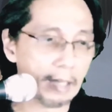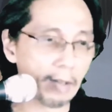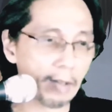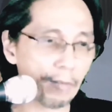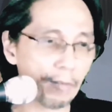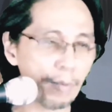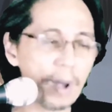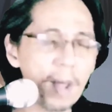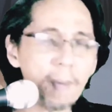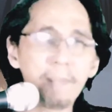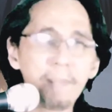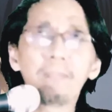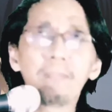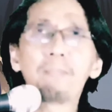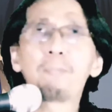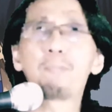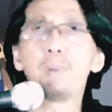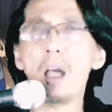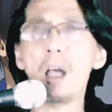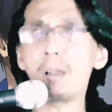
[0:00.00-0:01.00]
But
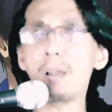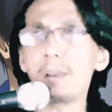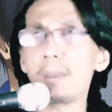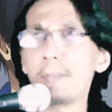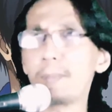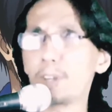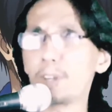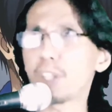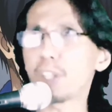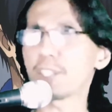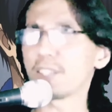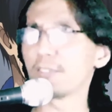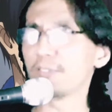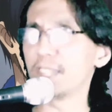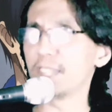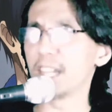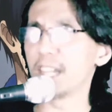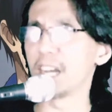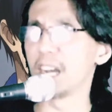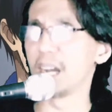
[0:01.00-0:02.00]
probably because of
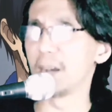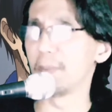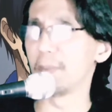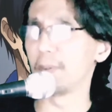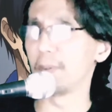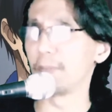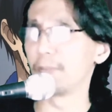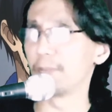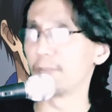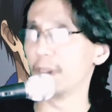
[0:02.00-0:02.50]
the of